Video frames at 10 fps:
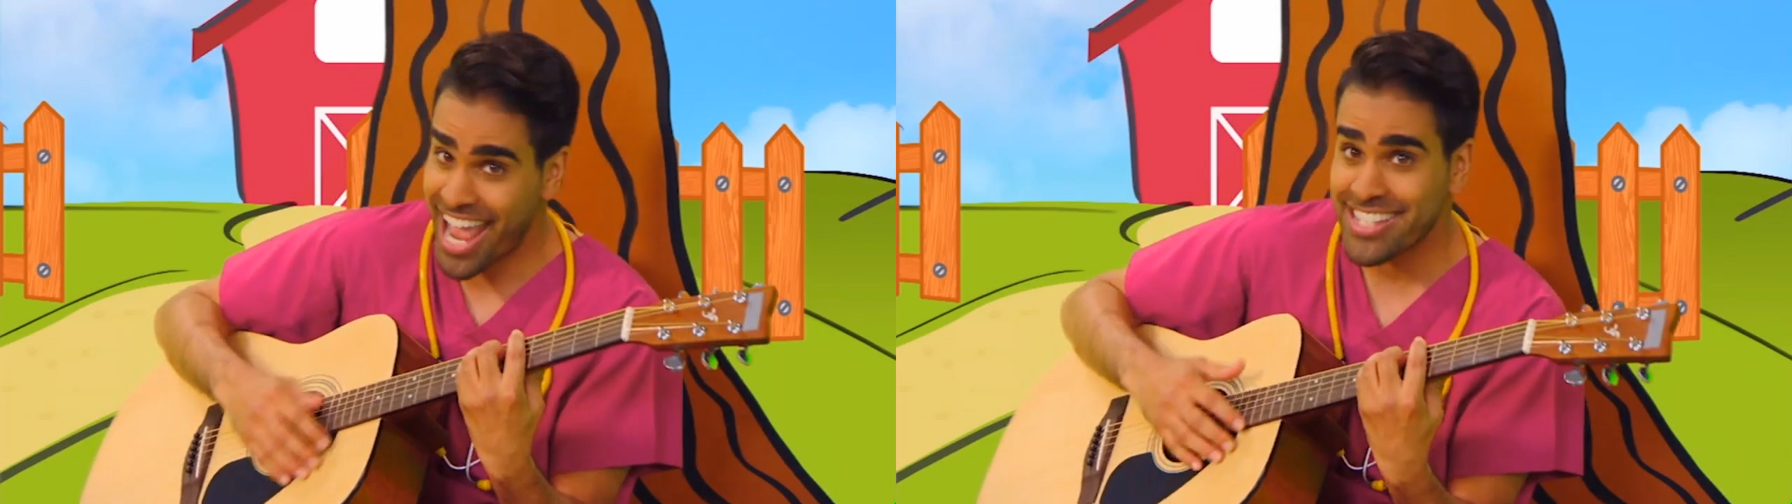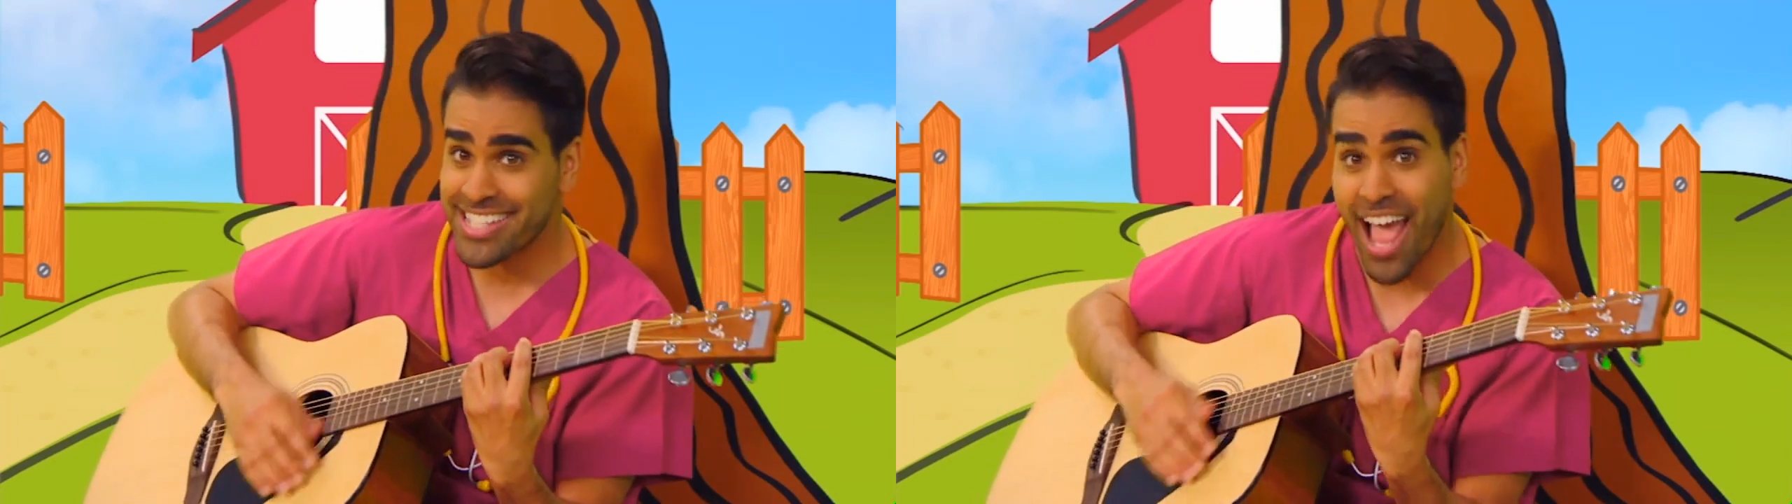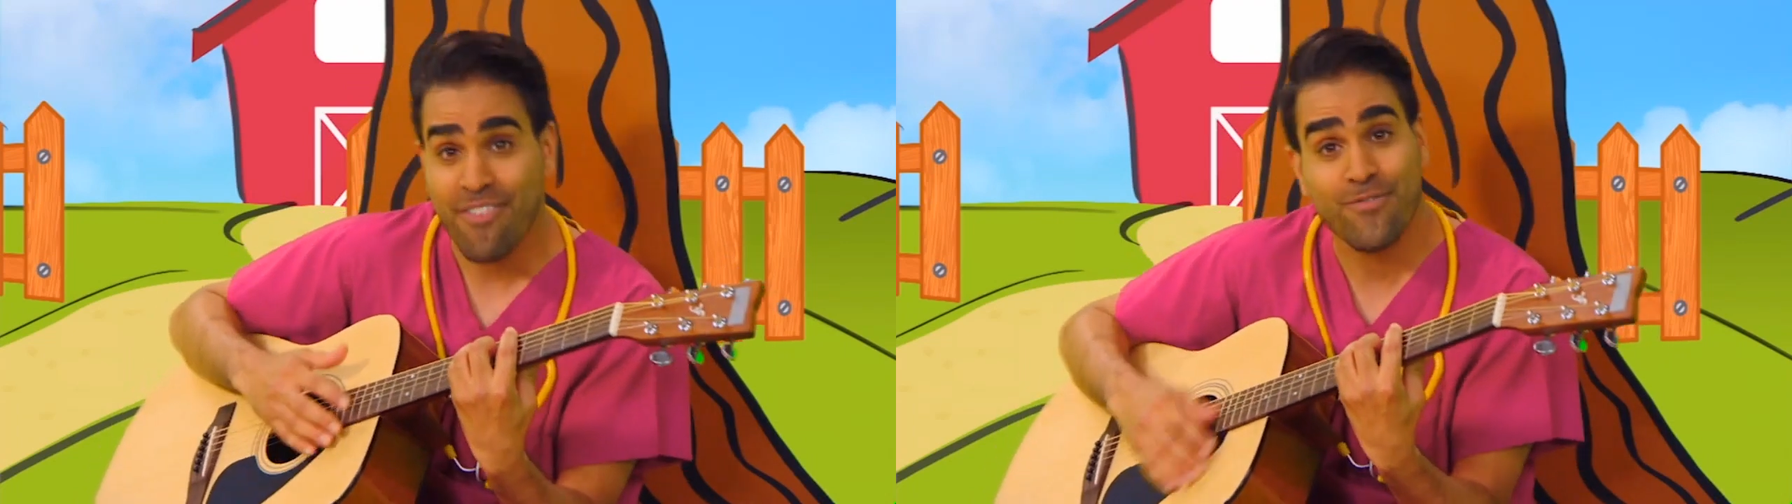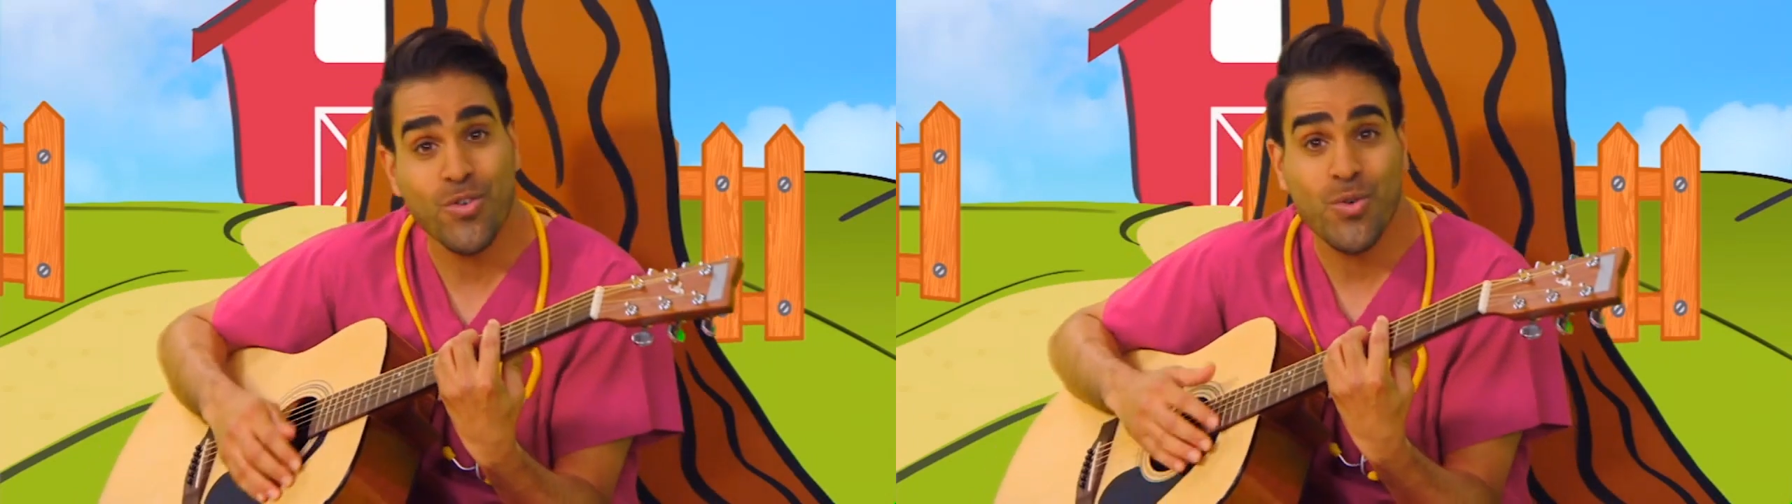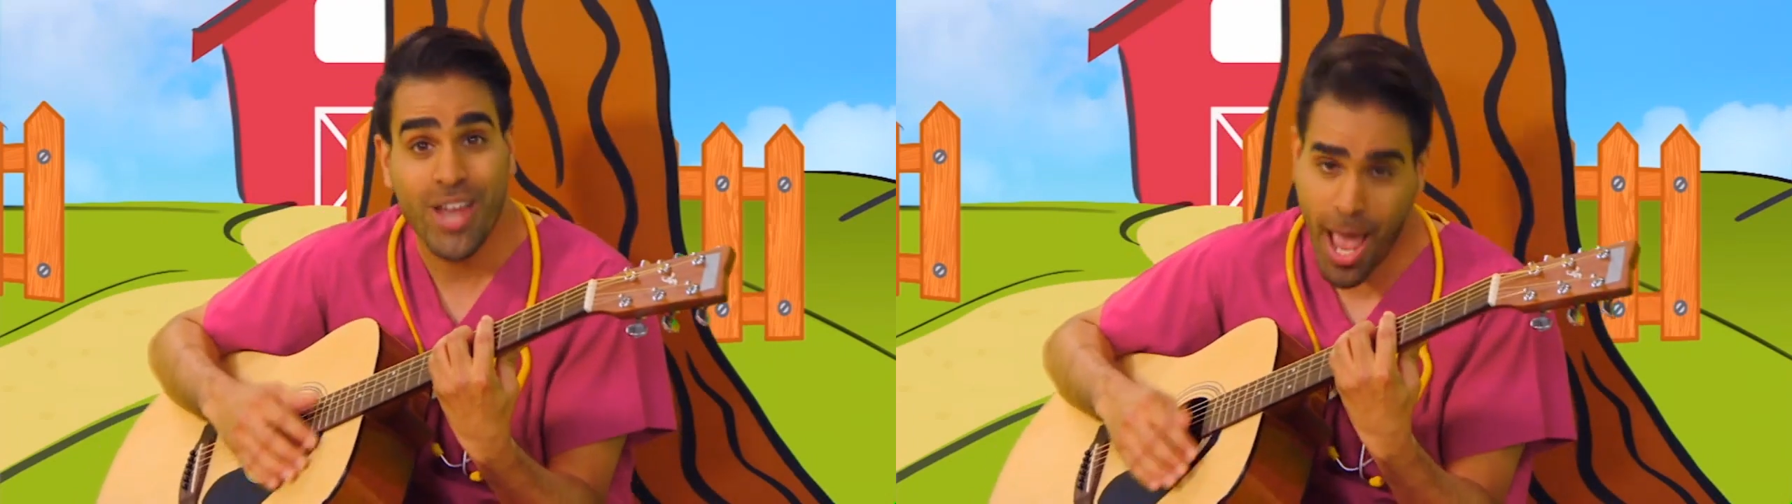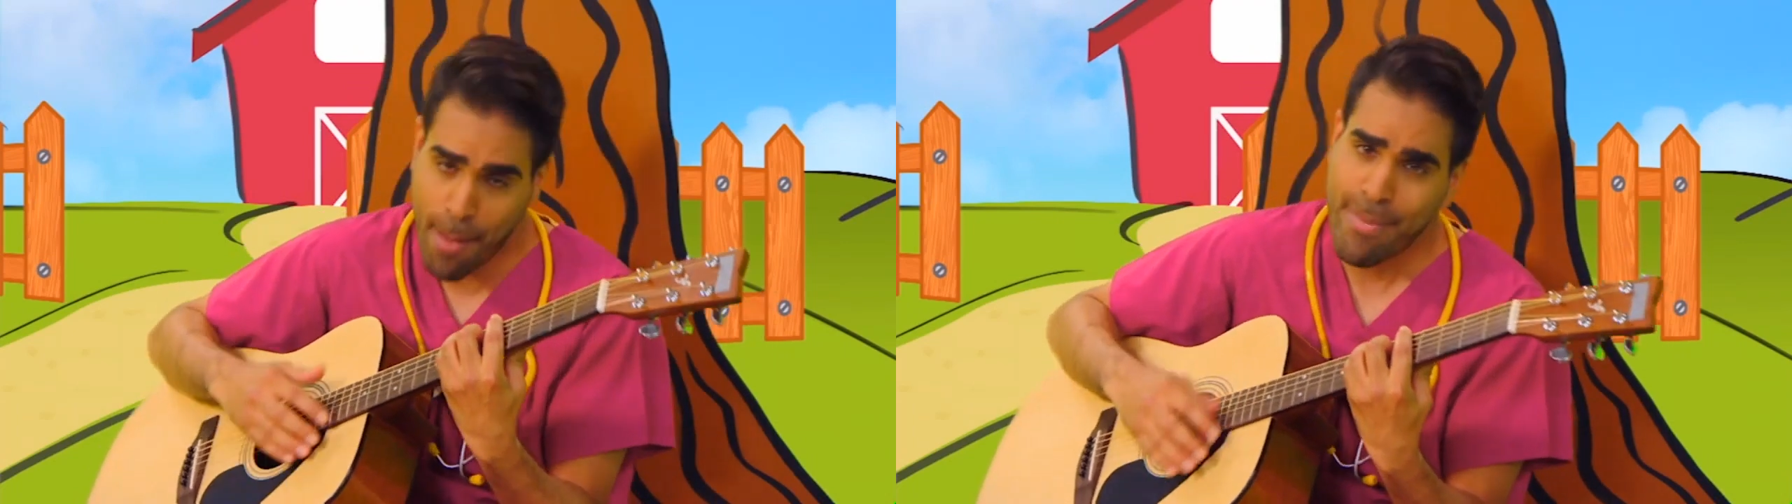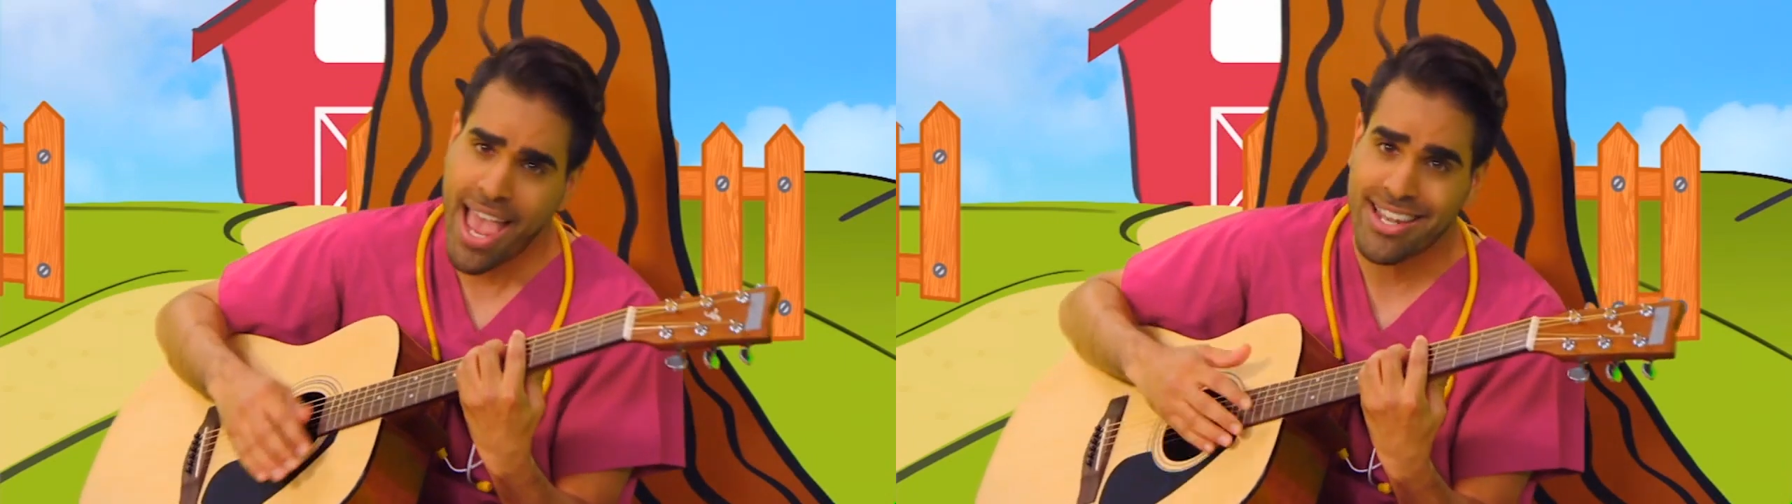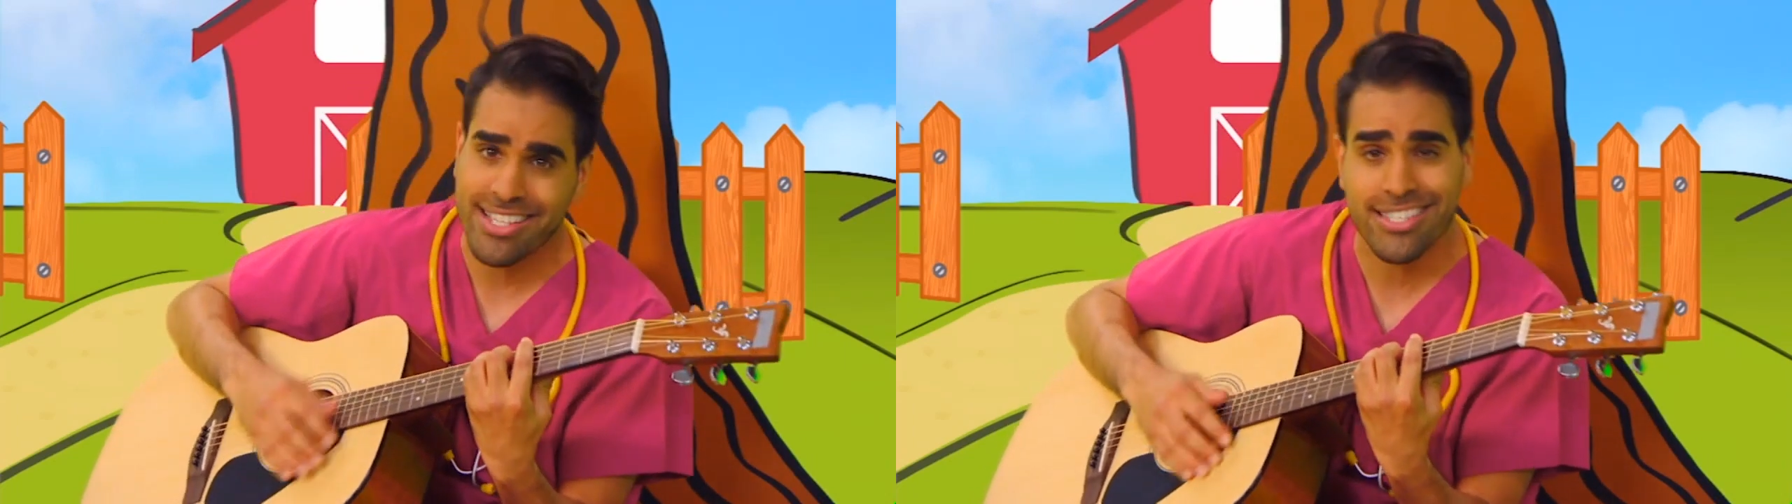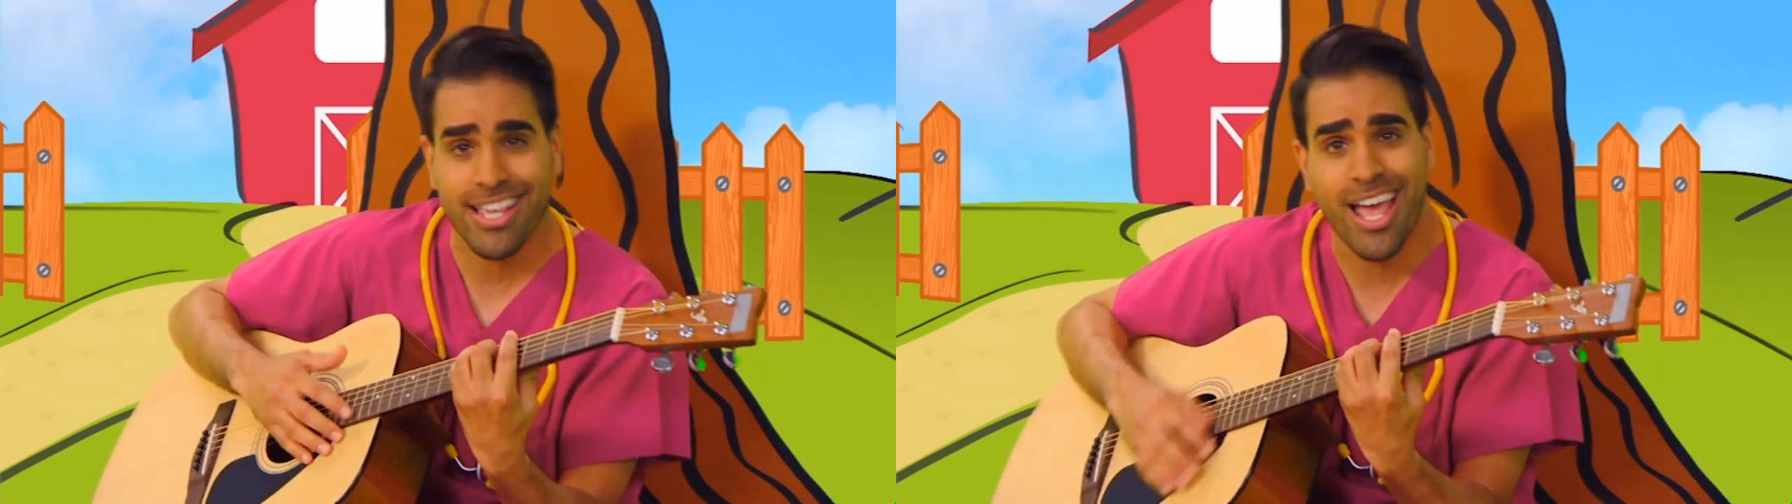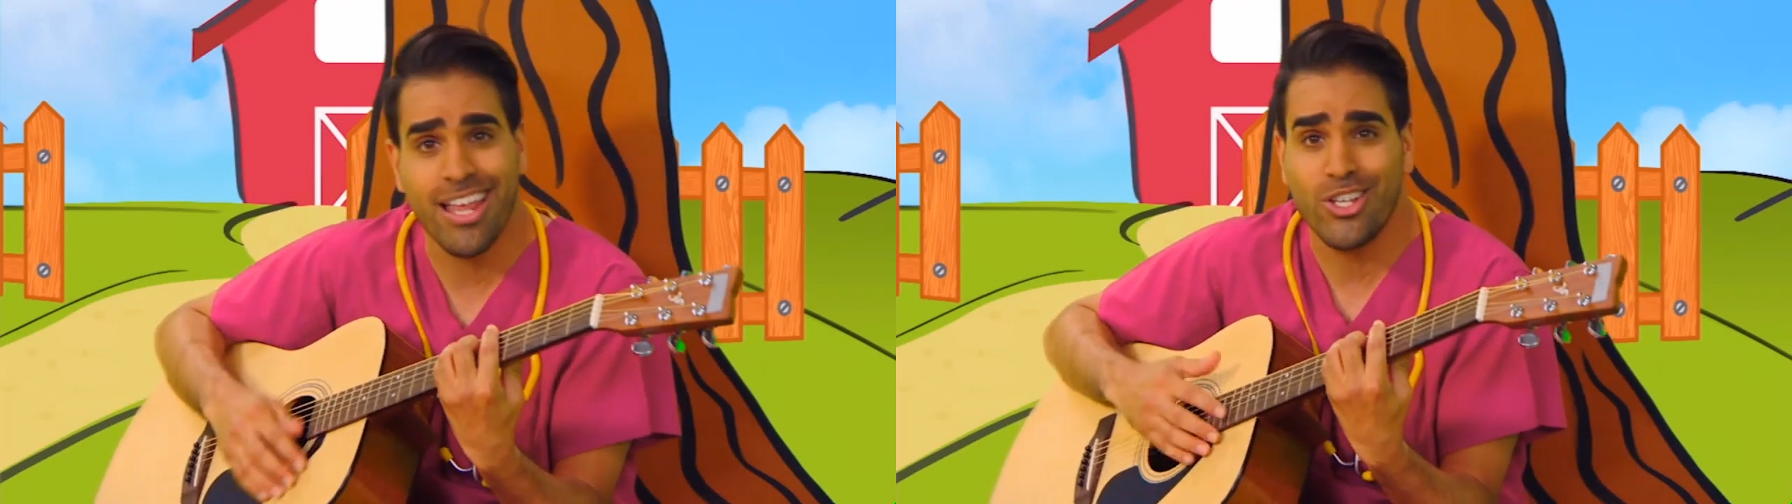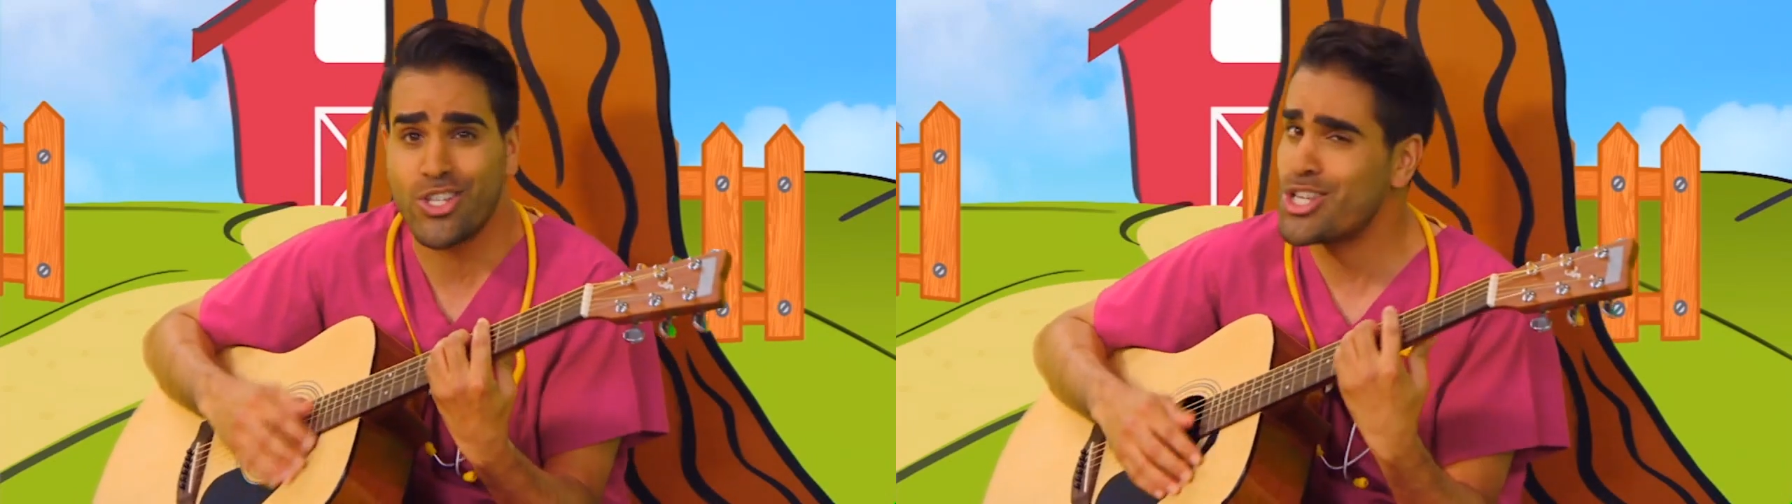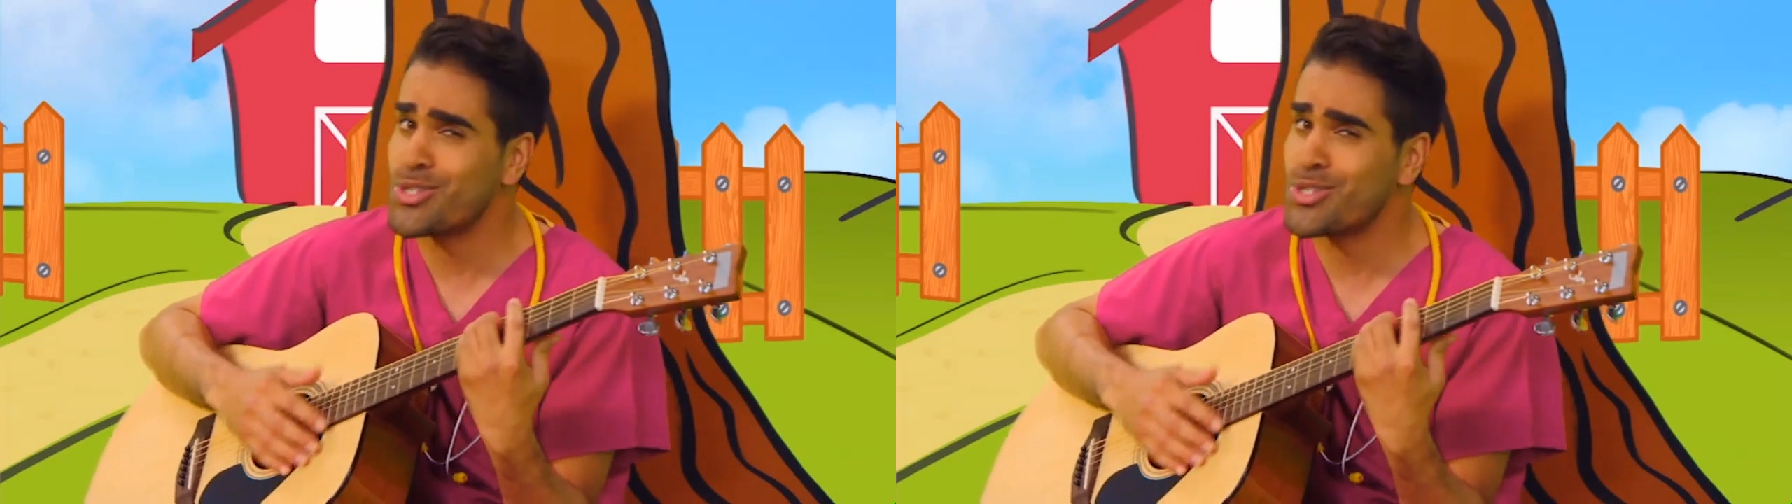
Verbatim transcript: Gets that food and medicine